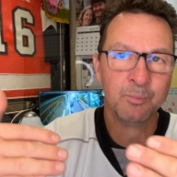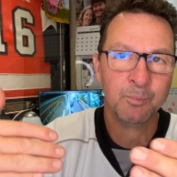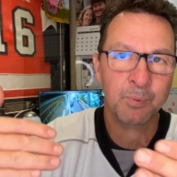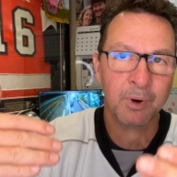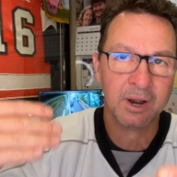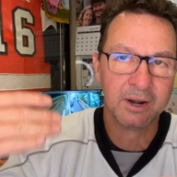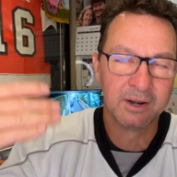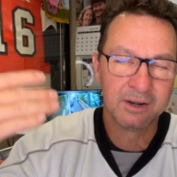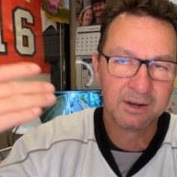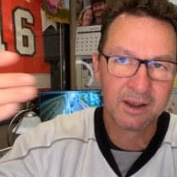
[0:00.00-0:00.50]

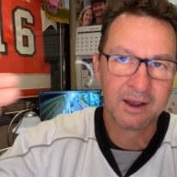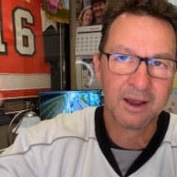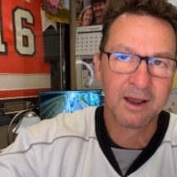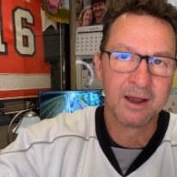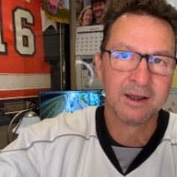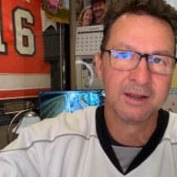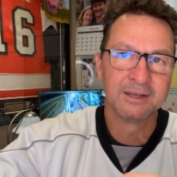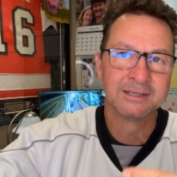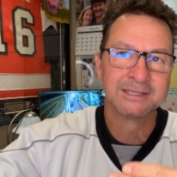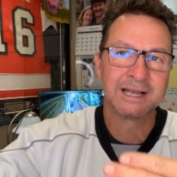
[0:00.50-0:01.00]
but
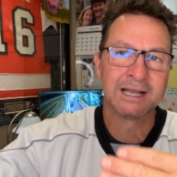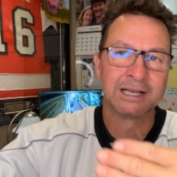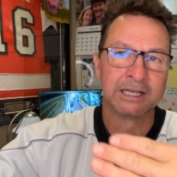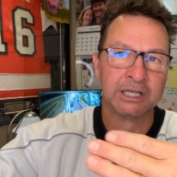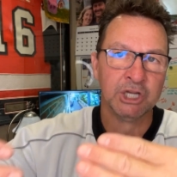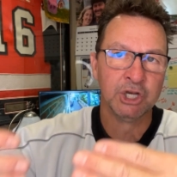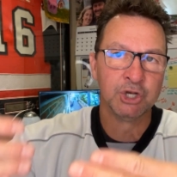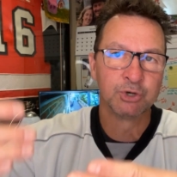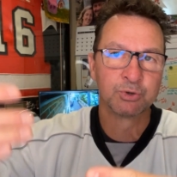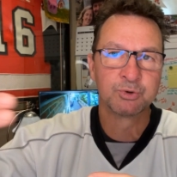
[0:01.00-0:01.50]
as a
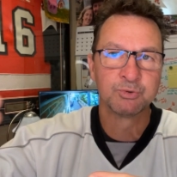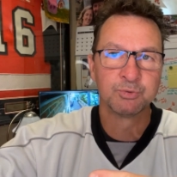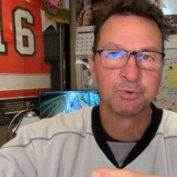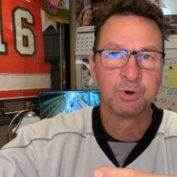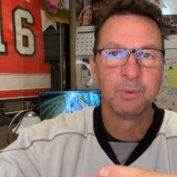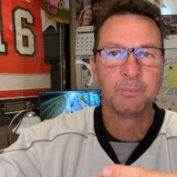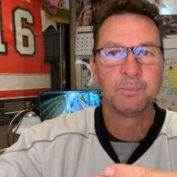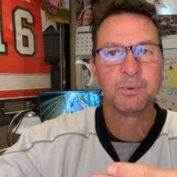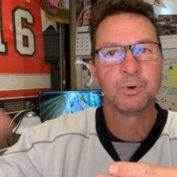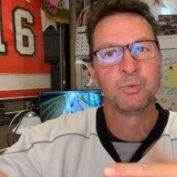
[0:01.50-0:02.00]
leader
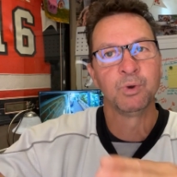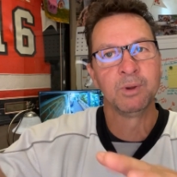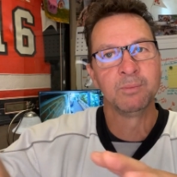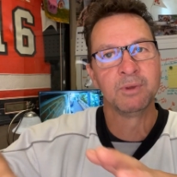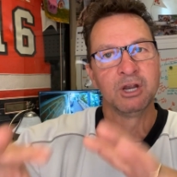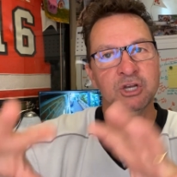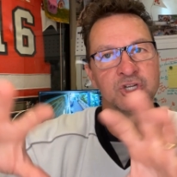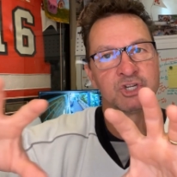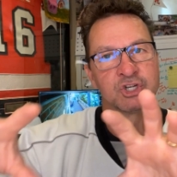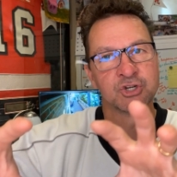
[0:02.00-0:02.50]
group, we
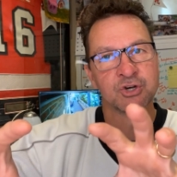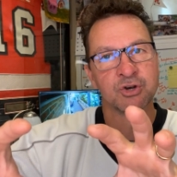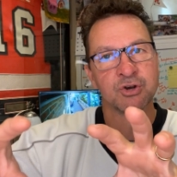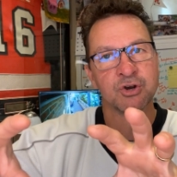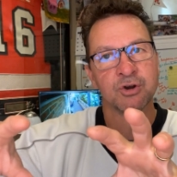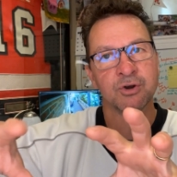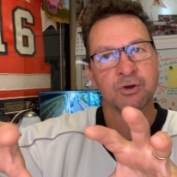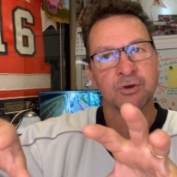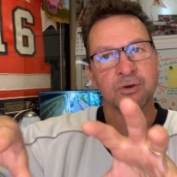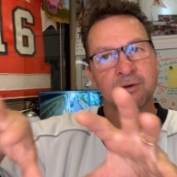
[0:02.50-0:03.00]
made
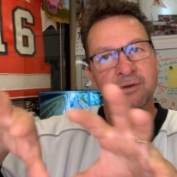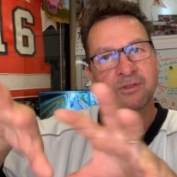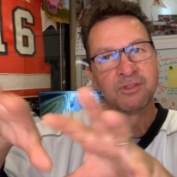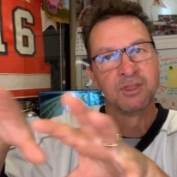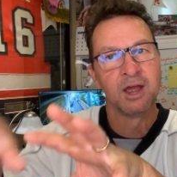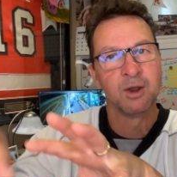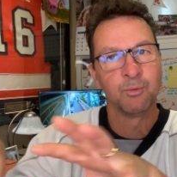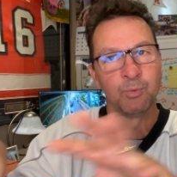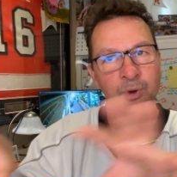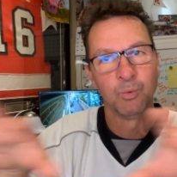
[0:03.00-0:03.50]
sure
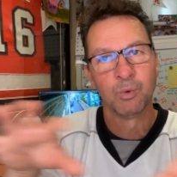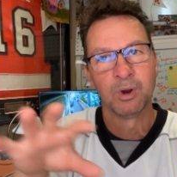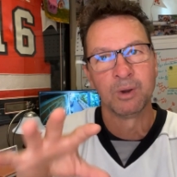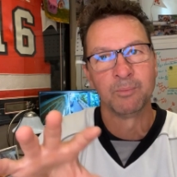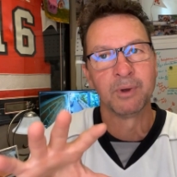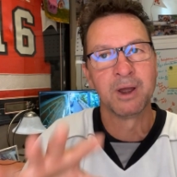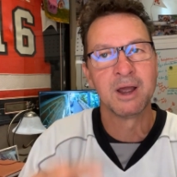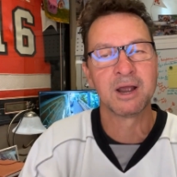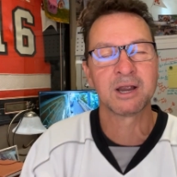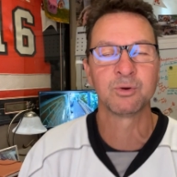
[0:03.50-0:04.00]
that we went
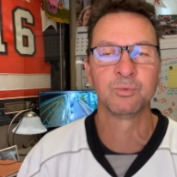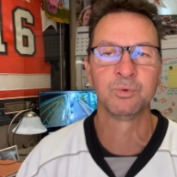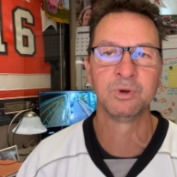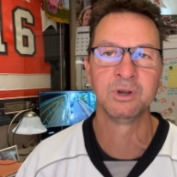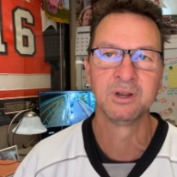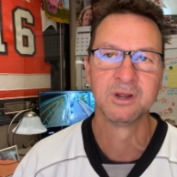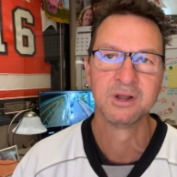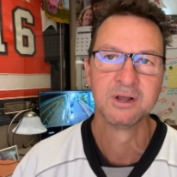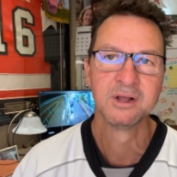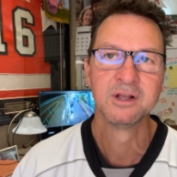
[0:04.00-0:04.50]
back and
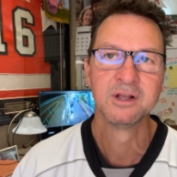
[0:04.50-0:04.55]
we